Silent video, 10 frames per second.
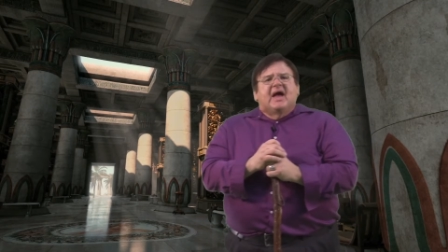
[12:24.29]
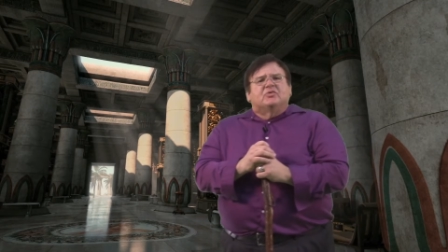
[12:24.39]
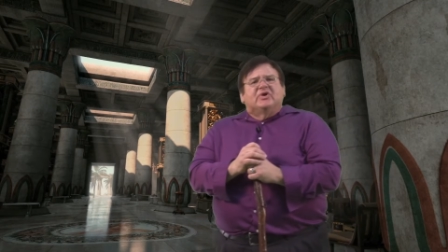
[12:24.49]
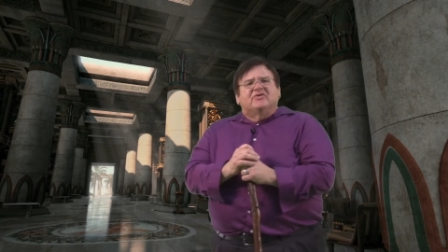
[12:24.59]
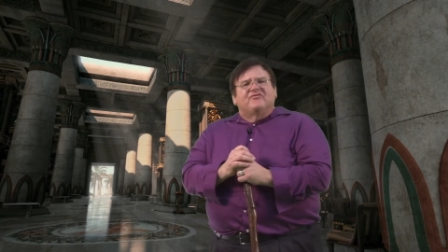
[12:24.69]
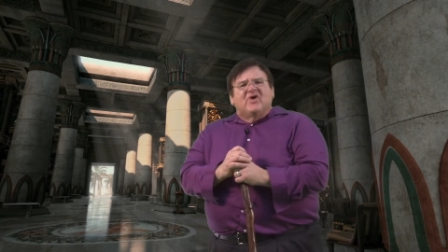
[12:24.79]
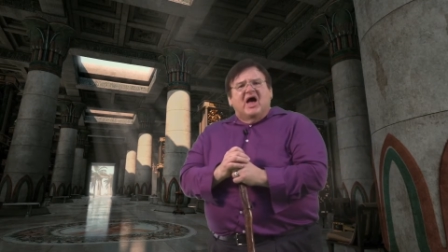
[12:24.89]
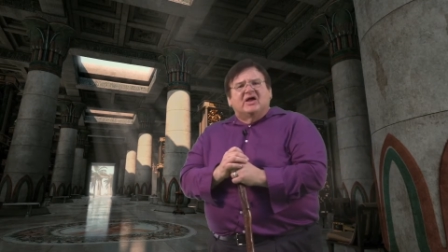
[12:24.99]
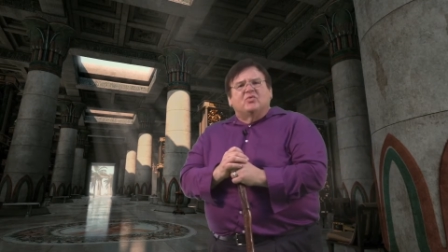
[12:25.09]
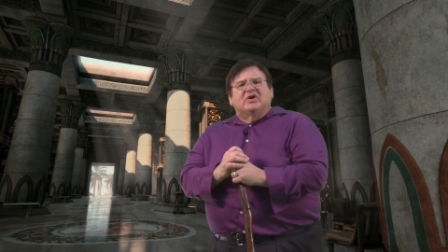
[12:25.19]
And we
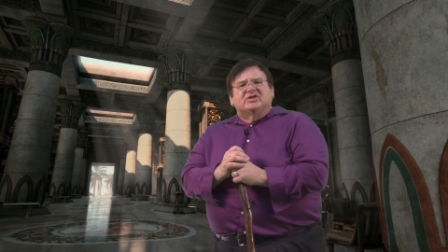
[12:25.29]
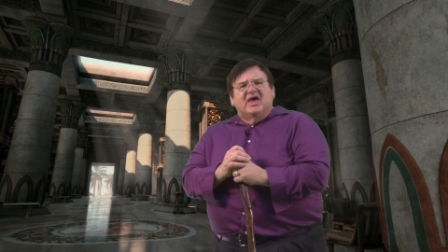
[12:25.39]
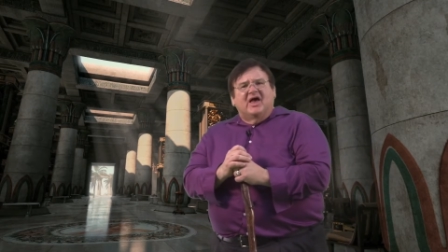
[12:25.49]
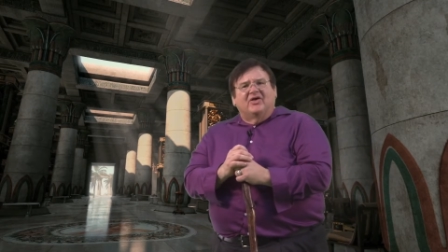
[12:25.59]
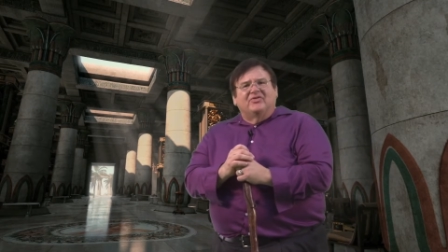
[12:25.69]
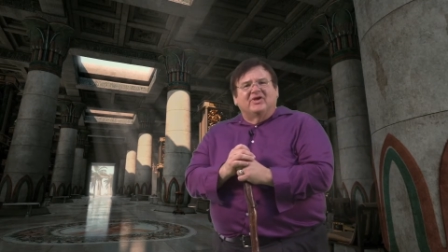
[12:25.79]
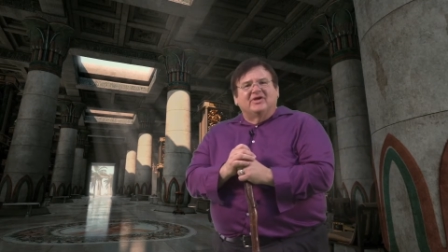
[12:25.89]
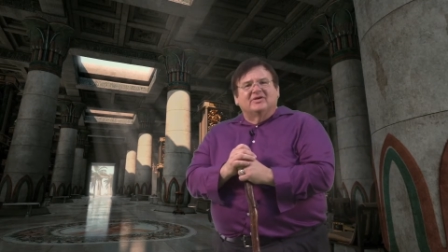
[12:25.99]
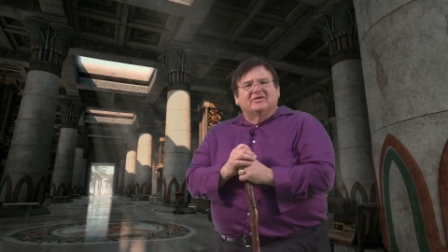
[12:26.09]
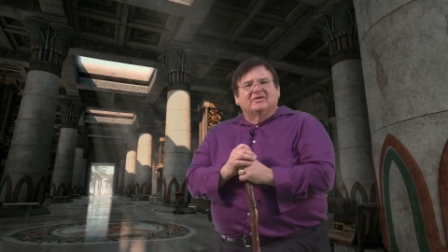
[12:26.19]
define what is healthy,